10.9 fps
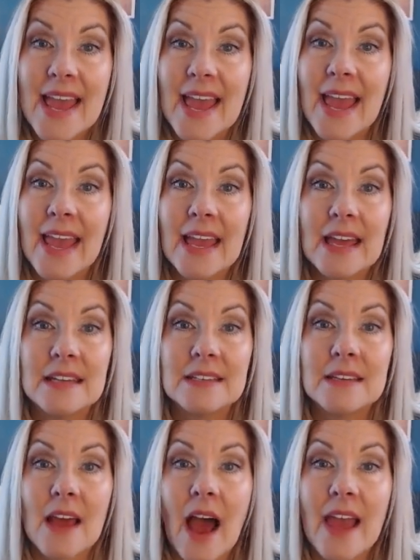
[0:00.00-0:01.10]

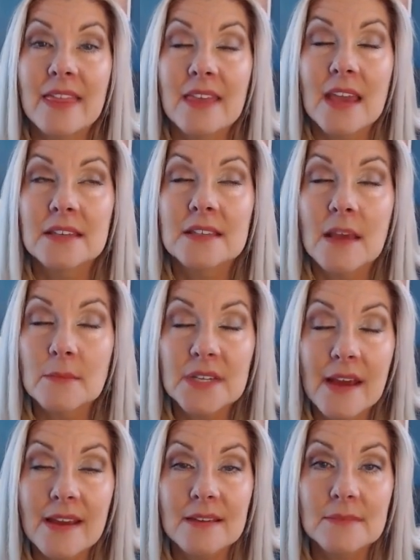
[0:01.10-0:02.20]
And I think
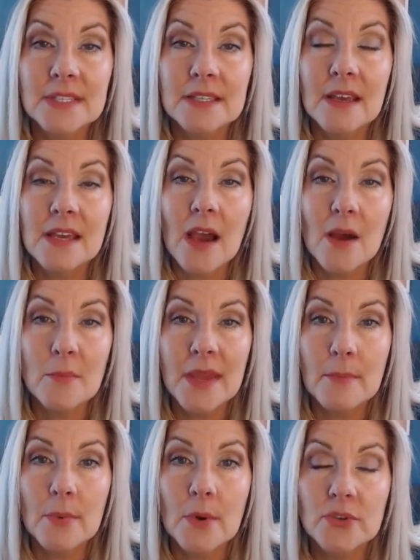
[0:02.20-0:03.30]
sometimes young
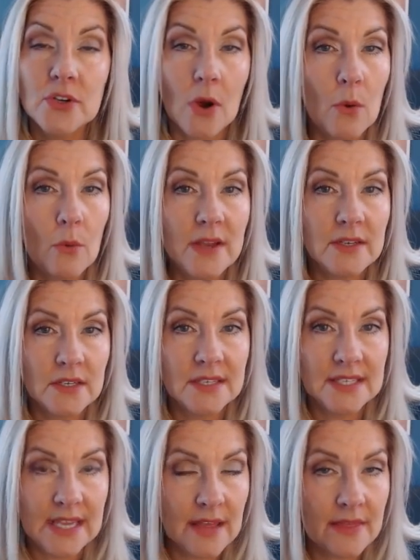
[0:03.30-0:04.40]
people don't want to
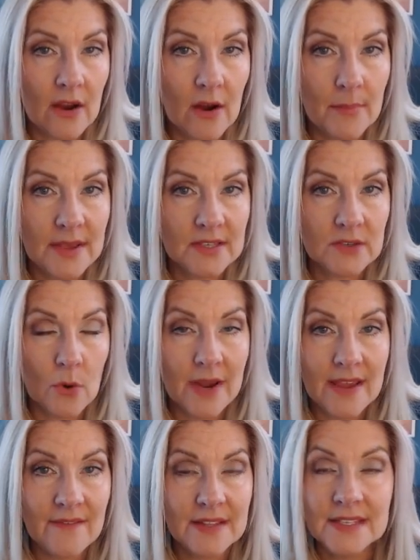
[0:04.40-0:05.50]
see a therapist or
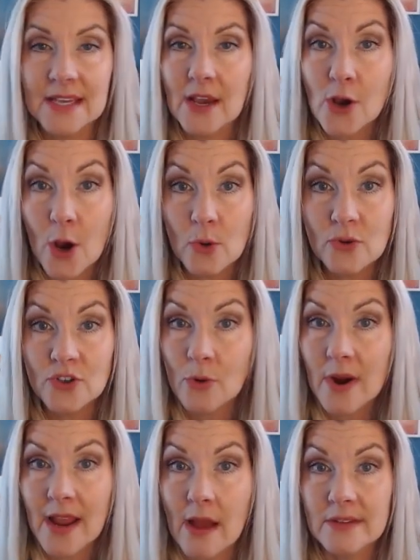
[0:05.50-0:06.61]
even see a coach or
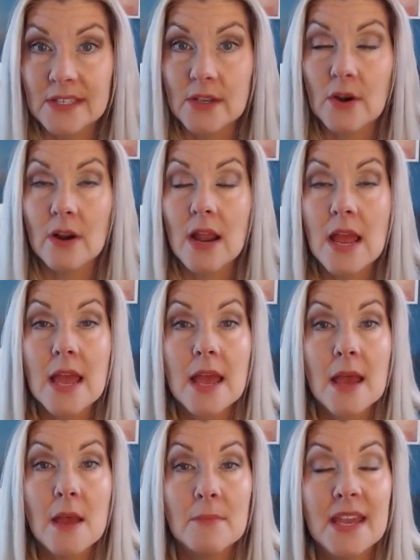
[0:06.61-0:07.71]
a counselor
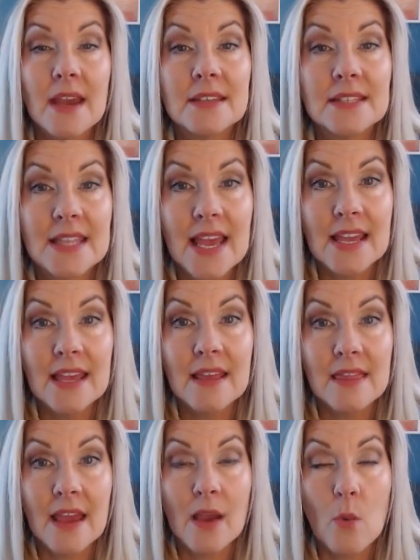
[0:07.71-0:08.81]
because they
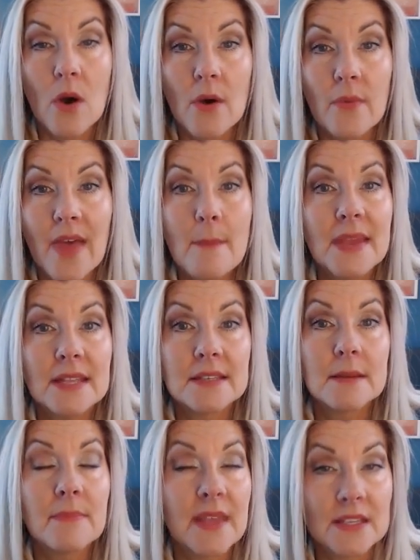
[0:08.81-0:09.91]
think, well, that means
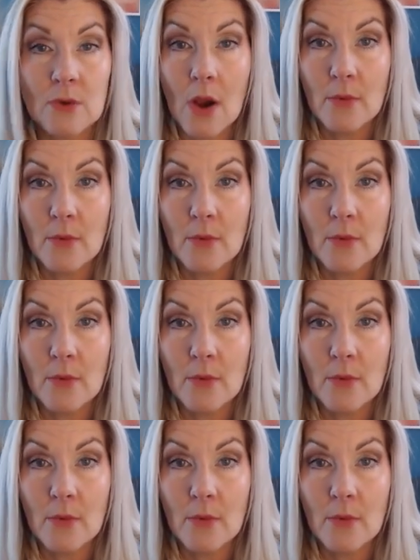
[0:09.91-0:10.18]
something's wrong